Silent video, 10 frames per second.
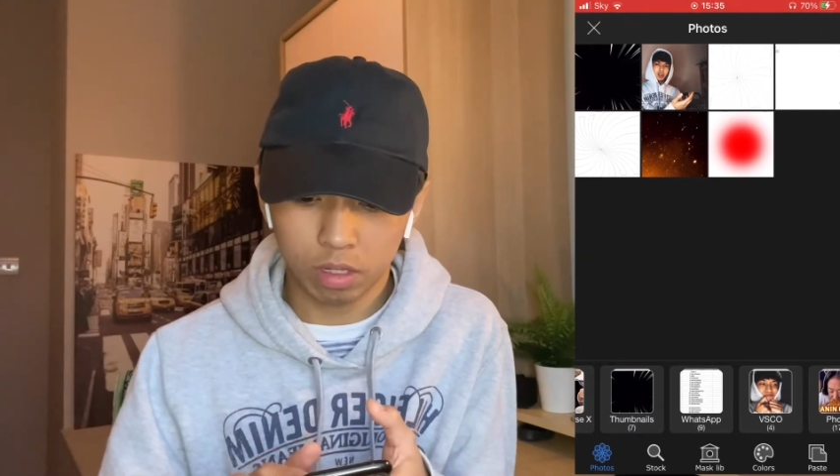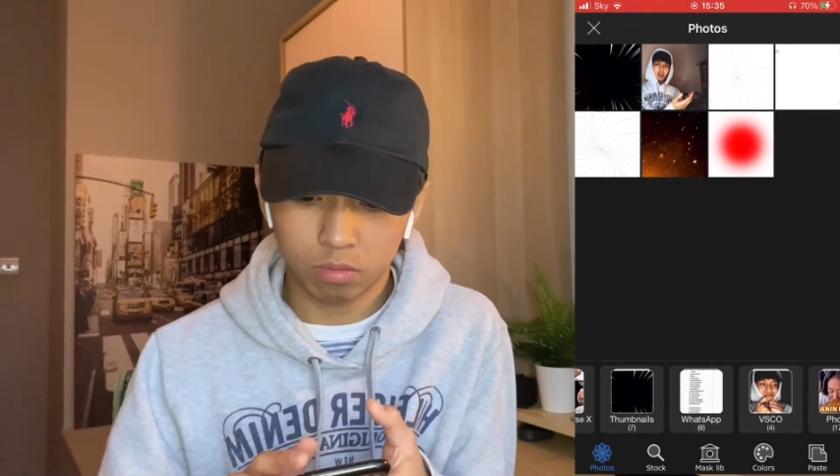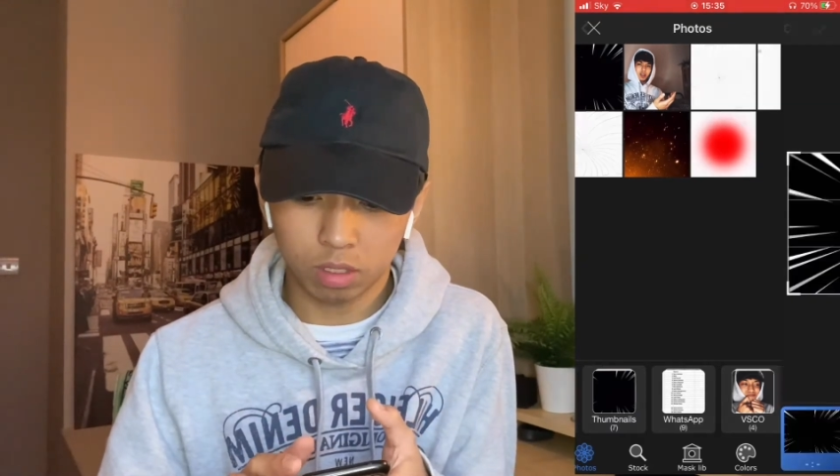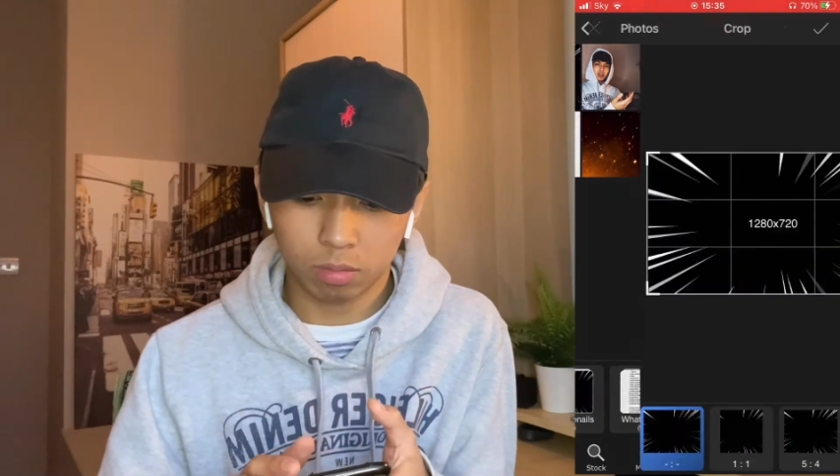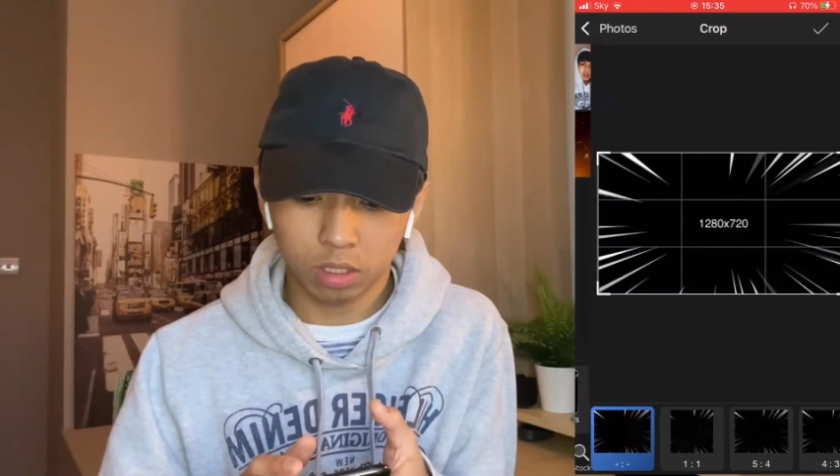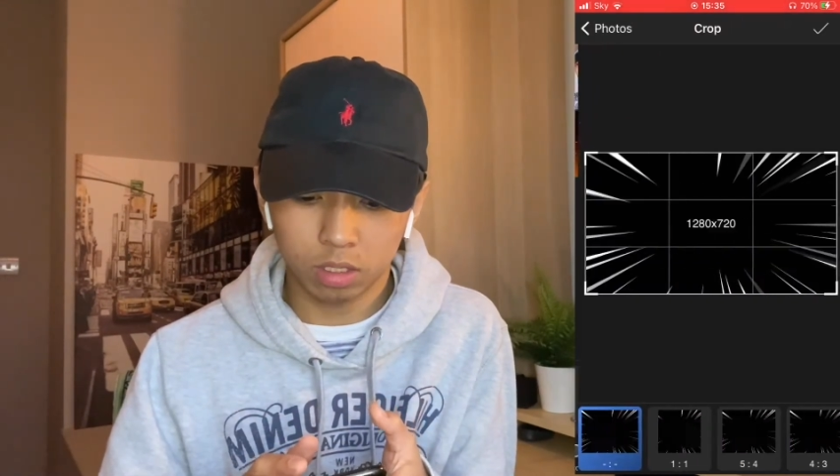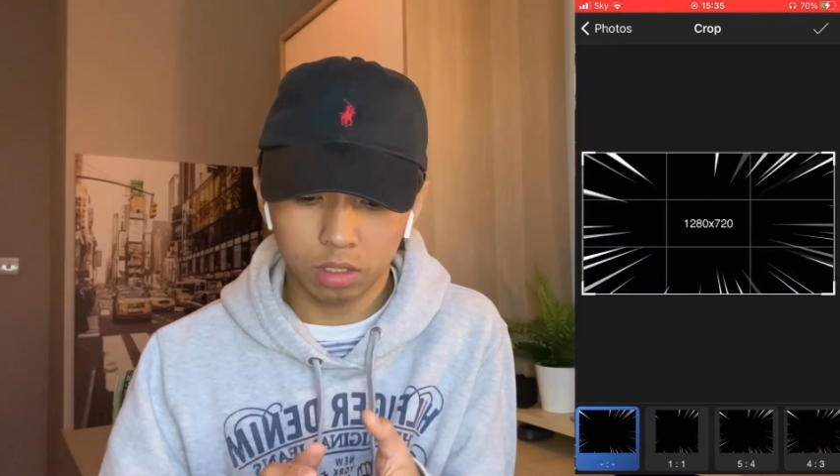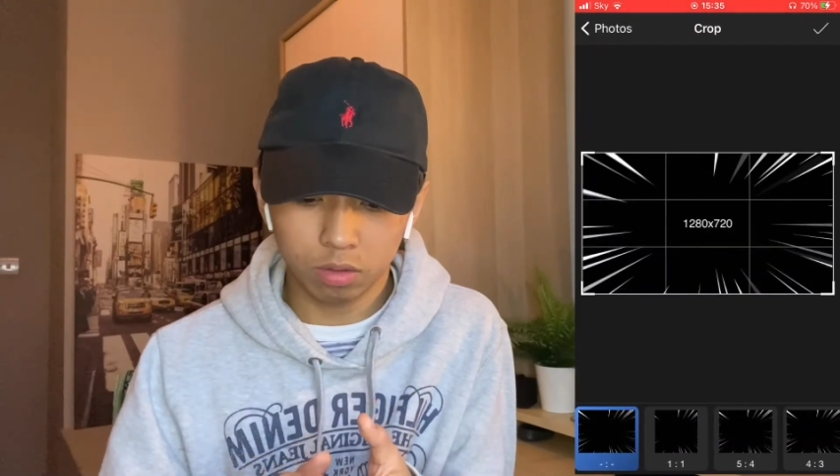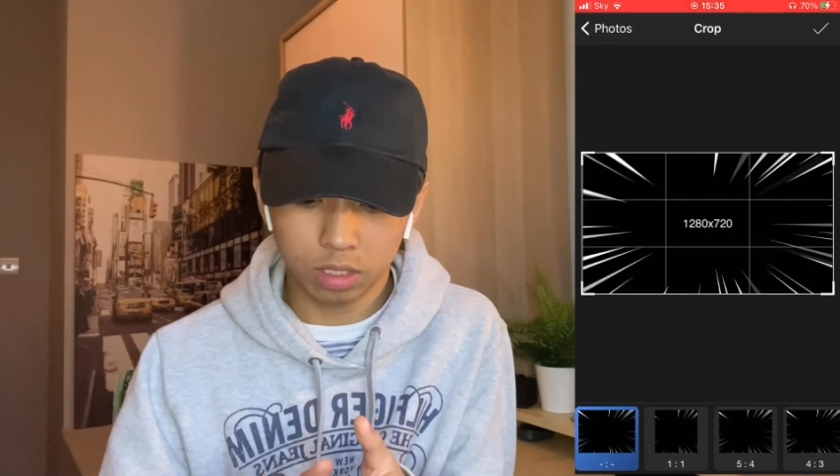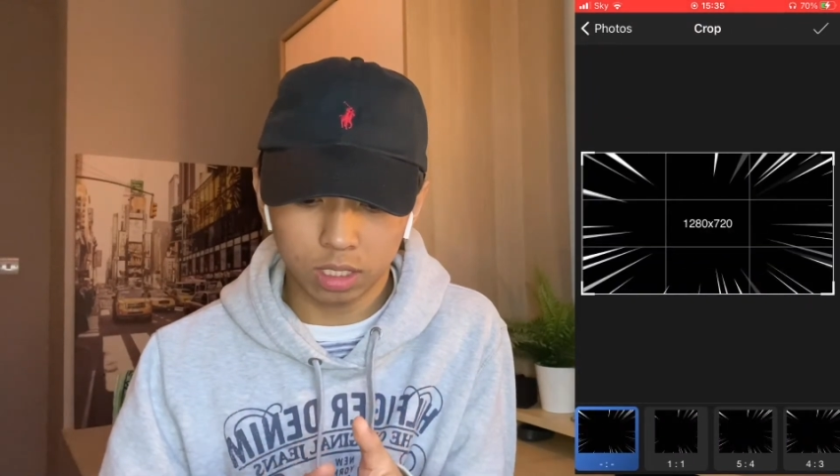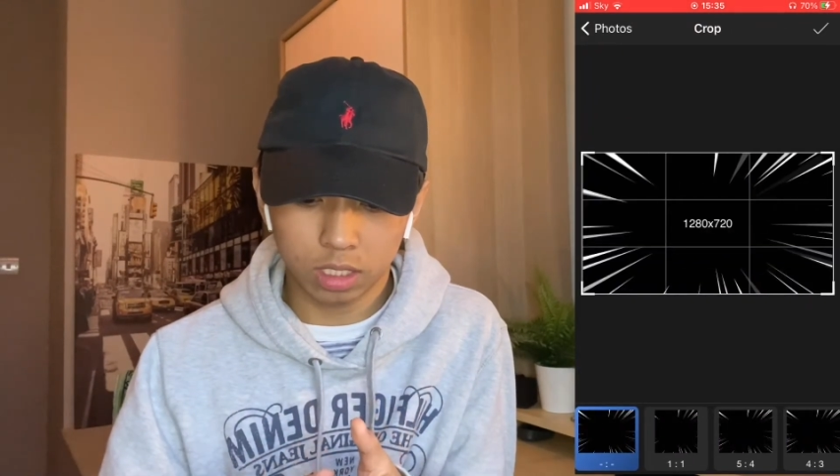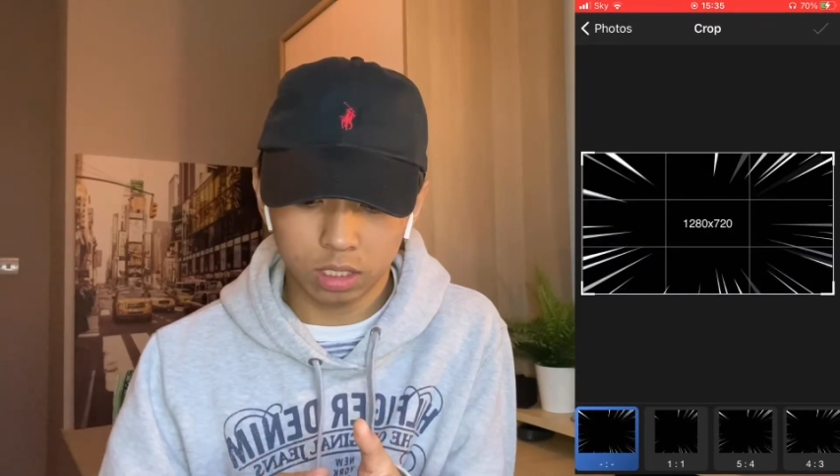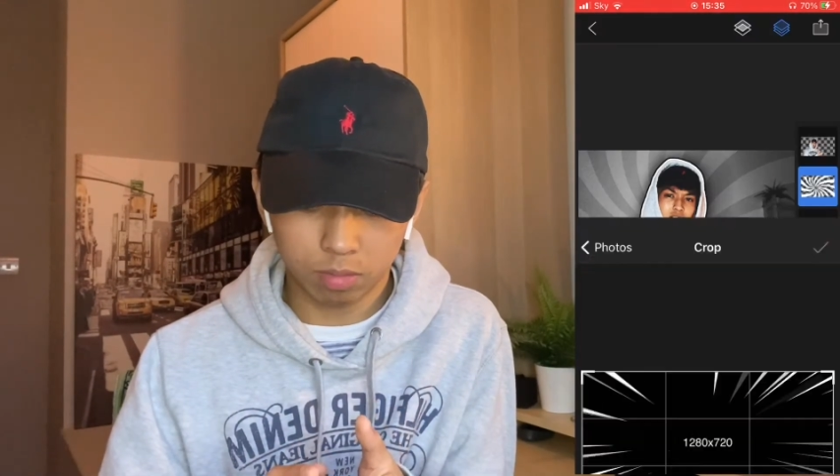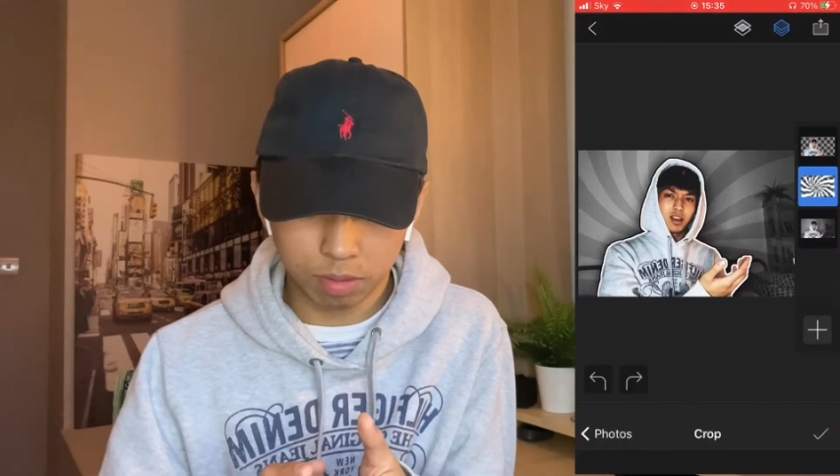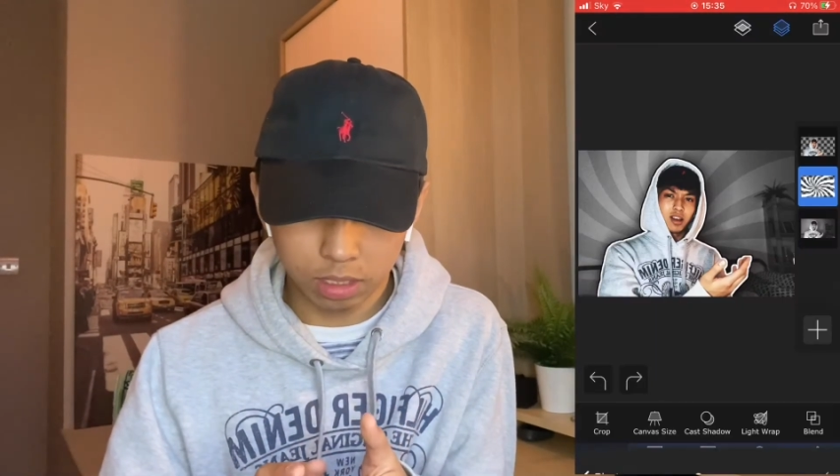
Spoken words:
What I'm gonna do is add speed